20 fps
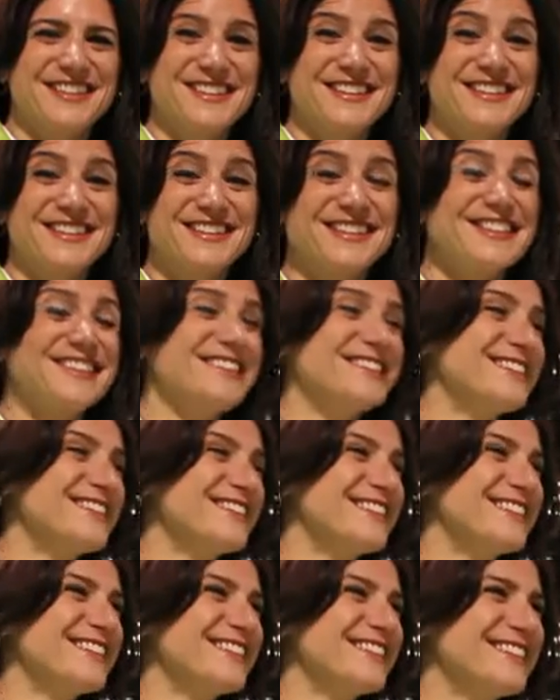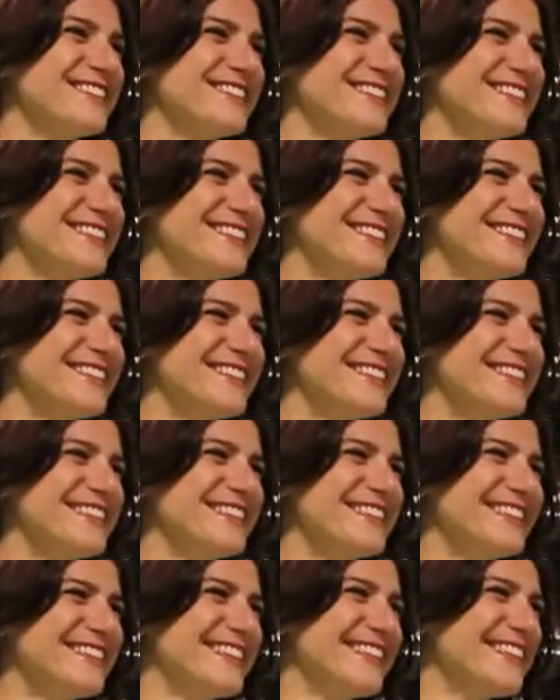
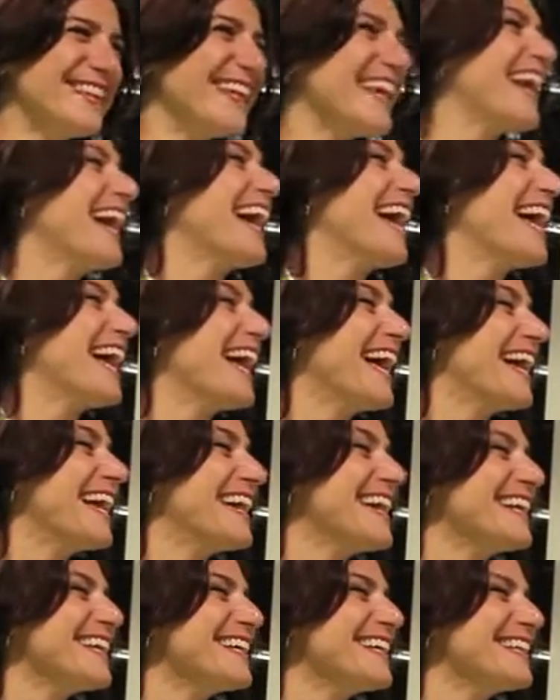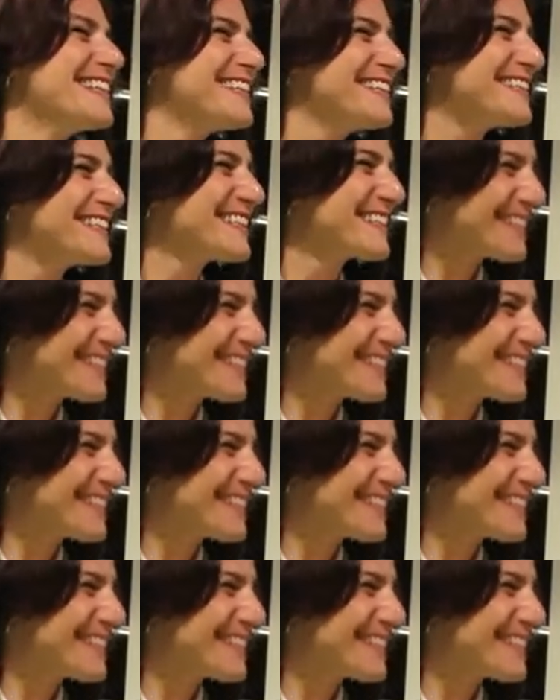No words are spoken by the person on screen.